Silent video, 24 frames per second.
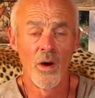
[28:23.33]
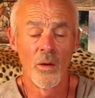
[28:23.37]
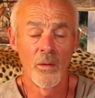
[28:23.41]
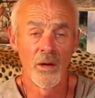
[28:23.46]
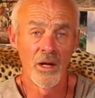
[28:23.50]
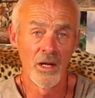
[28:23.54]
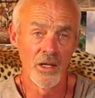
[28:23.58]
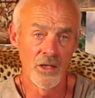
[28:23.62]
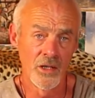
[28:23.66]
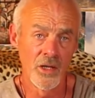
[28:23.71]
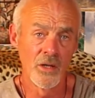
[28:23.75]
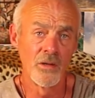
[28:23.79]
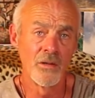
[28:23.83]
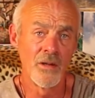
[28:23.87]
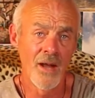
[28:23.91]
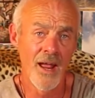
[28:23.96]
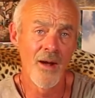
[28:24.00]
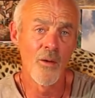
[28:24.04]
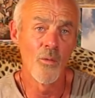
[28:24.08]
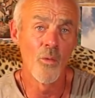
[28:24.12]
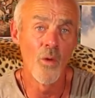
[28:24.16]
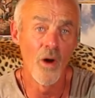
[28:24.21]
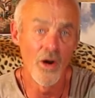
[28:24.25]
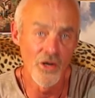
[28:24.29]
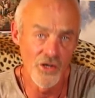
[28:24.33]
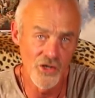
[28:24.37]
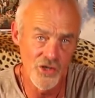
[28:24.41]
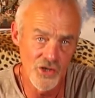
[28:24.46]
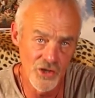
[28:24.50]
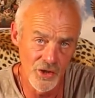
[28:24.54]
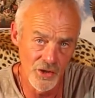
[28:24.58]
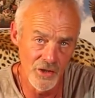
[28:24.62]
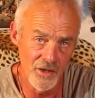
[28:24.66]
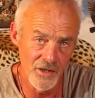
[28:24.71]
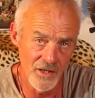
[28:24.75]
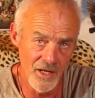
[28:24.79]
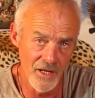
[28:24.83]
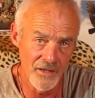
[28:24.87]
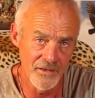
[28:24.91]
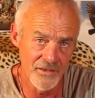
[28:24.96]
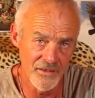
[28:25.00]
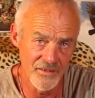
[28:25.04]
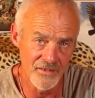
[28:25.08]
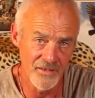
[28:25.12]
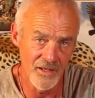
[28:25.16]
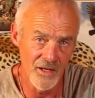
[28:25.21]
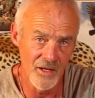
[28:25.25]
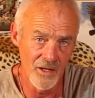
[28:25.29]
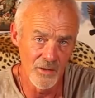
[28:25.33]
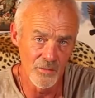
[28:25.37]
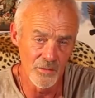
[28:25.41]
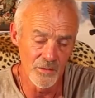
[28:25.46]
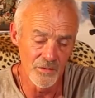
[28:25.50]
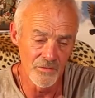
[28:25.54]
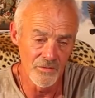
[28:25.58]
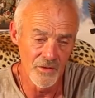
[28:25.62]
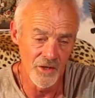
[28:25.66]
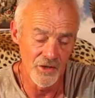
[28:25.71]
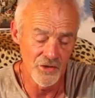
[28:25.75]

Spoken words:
I'm going to do now what I should have done to start with.